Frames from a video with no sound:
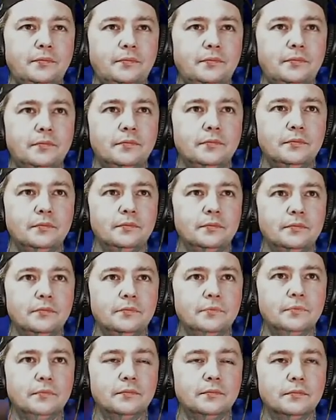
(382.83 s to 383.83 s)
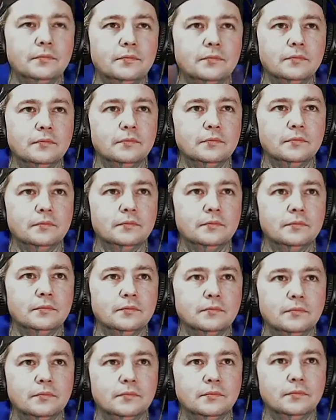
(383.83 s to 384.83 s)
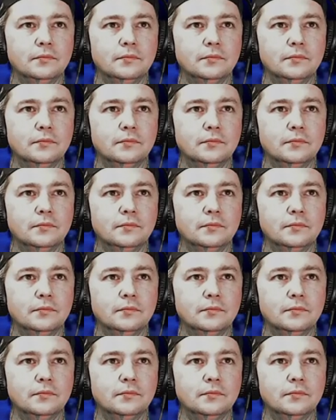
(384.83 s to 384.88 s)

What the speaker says: This person isn't speaking.